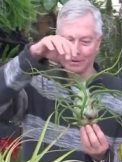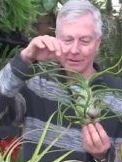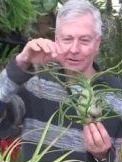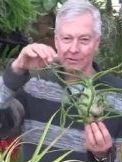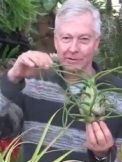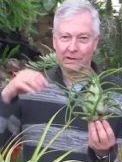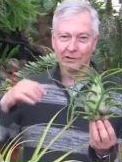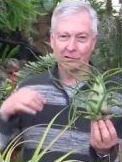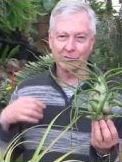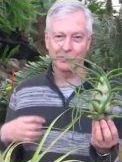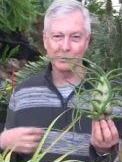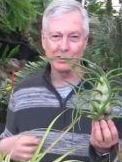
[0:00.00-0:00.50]

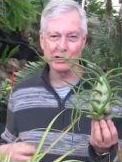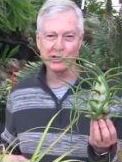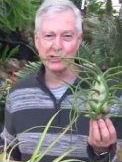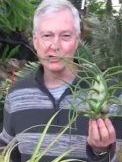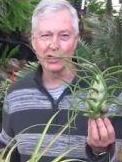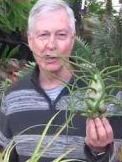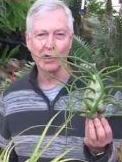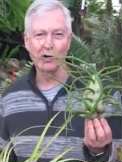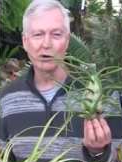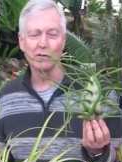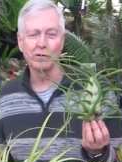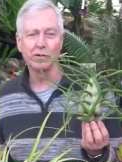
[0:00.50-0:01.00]
This was
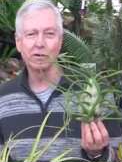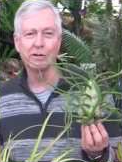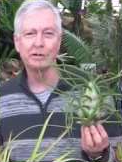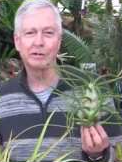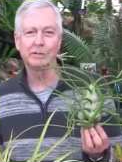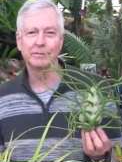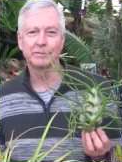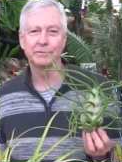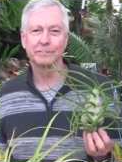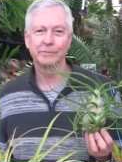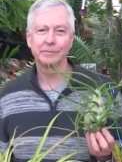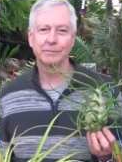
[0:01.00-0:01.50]
shown,
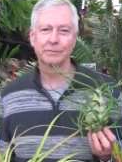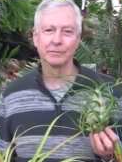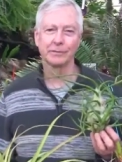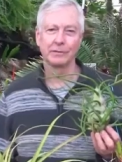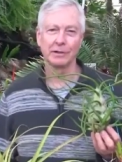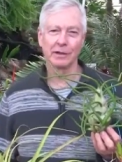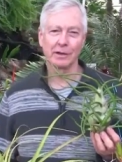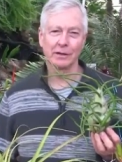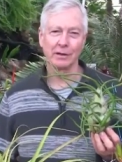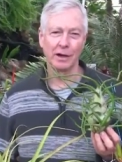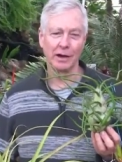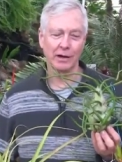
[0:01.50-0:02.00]

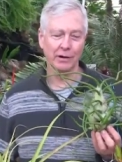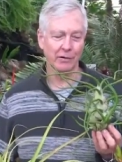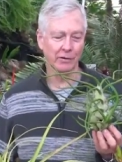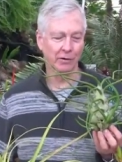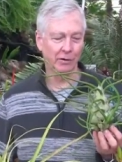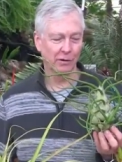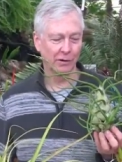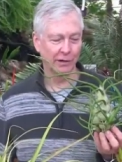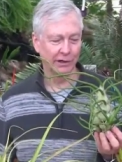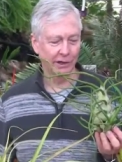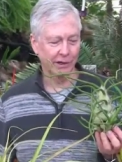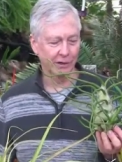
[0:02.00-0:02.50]
I don't
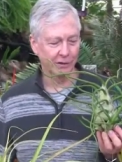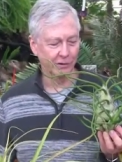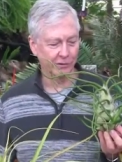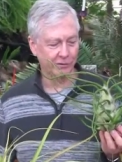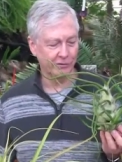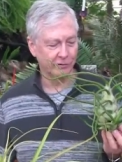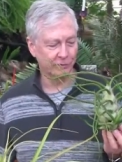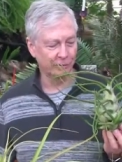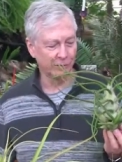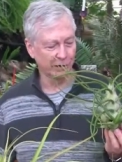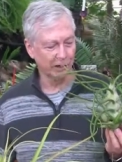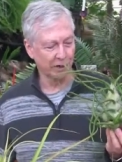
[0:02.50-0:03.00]
know, a year or
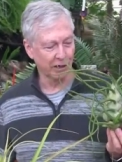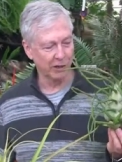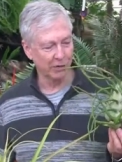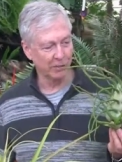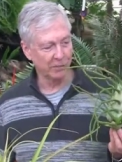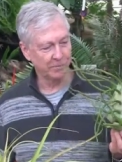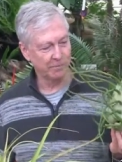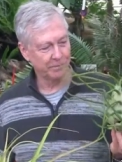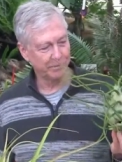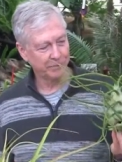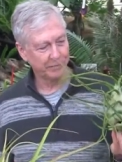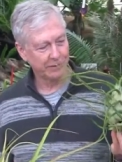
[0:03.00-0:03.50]
two
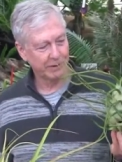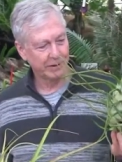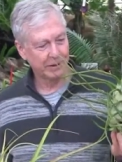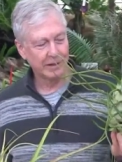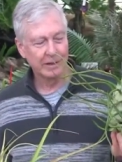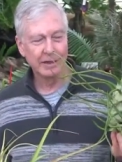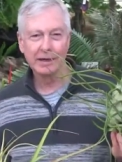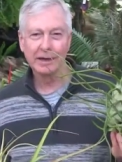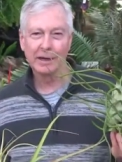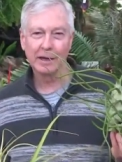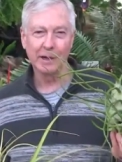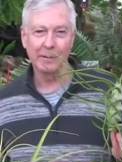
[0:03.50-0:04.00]
ago,
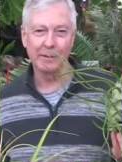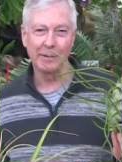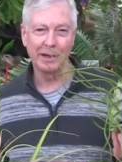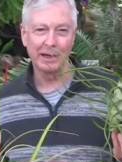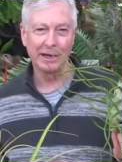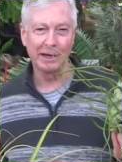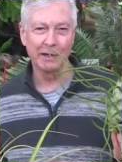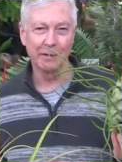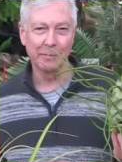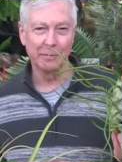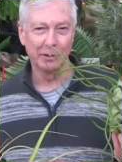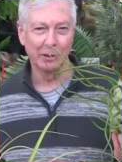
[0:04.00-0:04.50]
coming
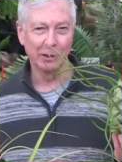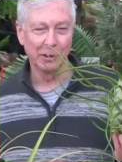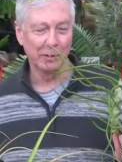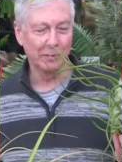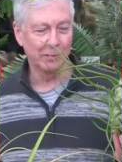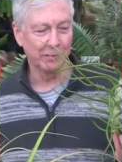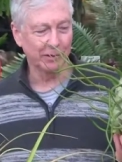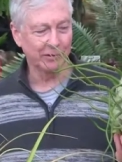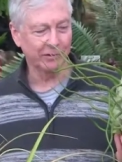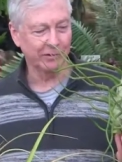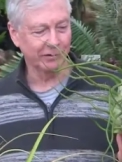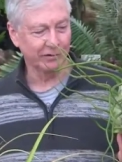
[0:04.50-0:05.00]
into
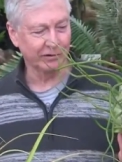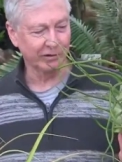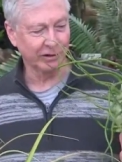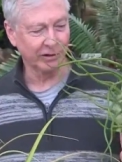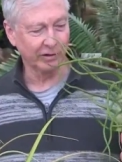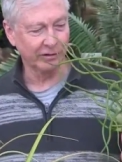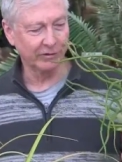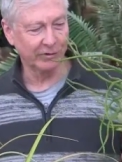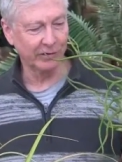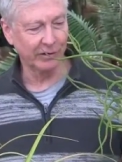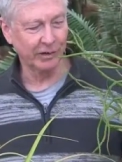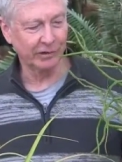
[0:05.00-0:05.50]
bloom. This is
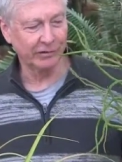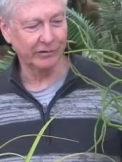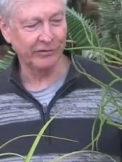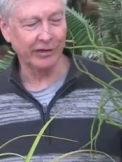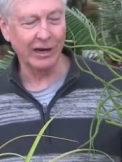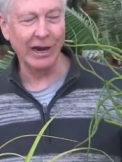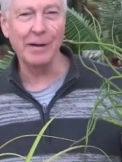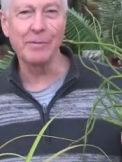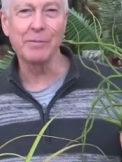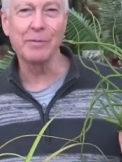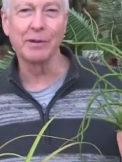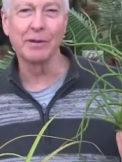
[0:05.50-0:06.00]
a, a
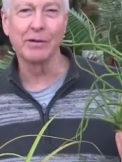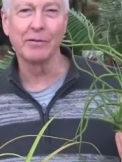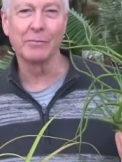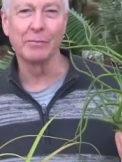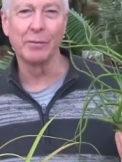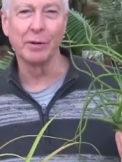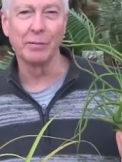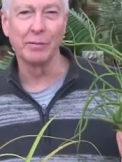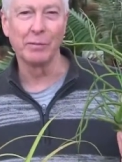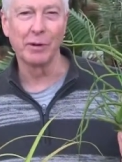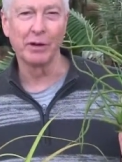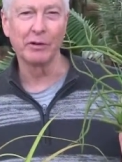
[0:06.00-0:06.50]
sample of
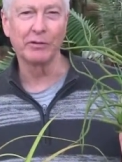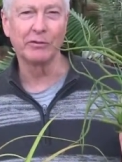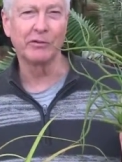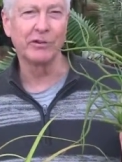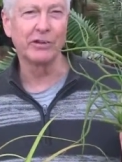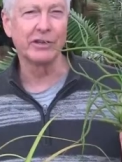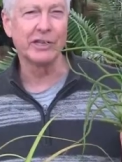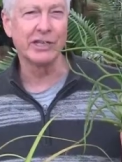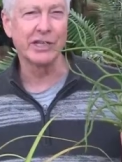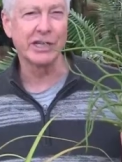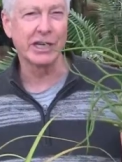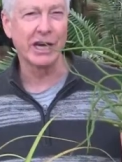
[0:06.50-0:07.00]

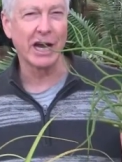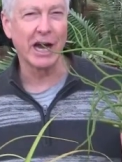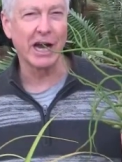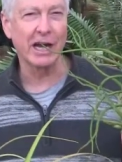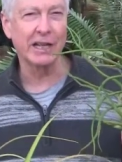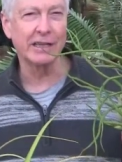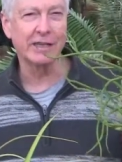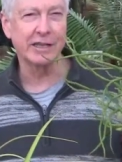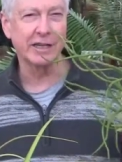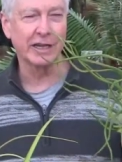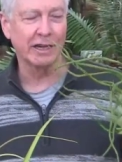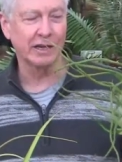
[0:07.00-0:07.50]
Bulbosa
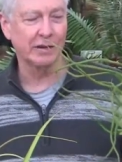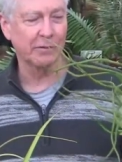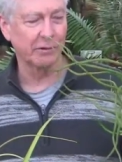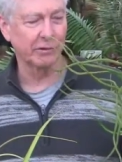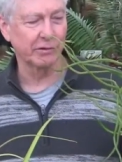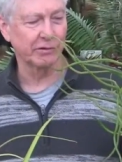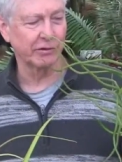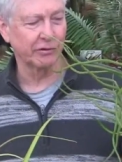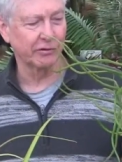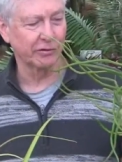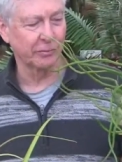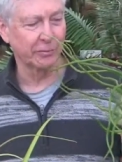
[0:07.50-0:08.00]
gigante,
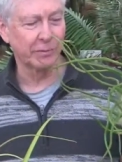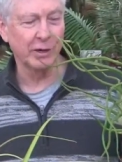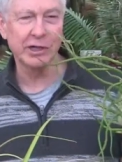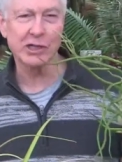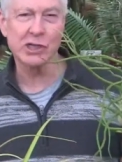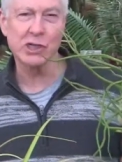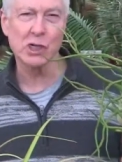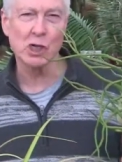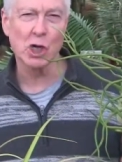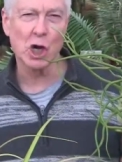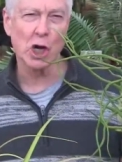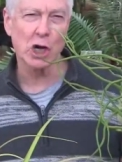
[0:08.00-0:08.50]
which is a
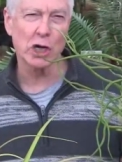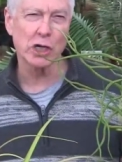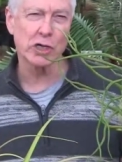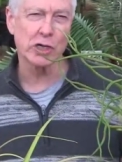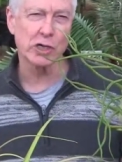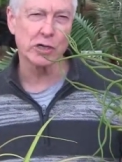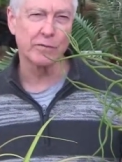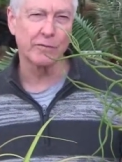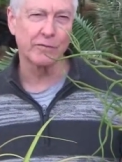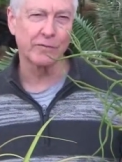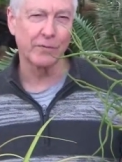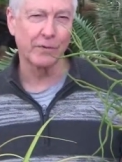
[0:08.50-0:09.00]
much
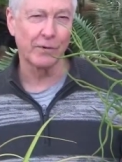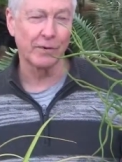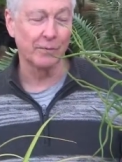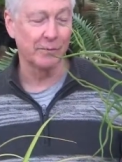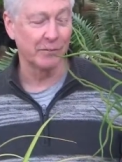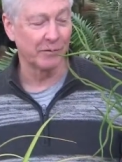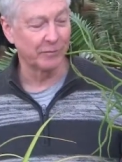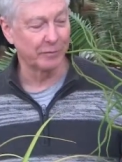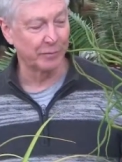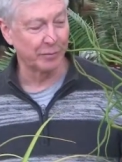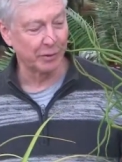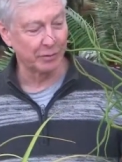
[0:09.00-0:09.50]
larger
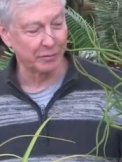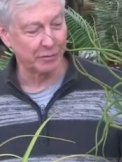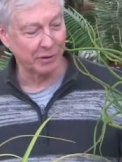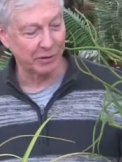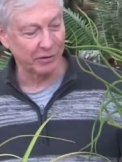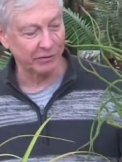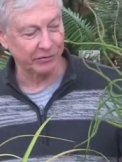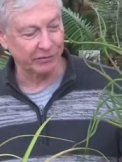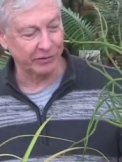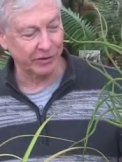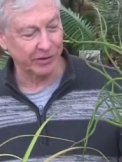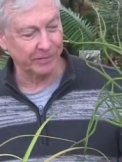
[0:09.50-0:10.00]
form of
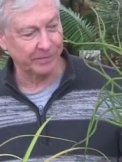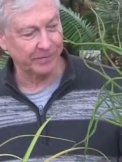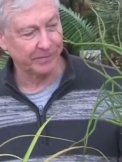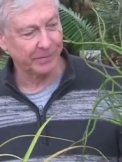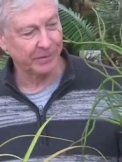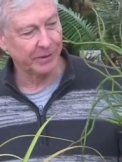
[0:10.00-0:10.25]
Bulbosa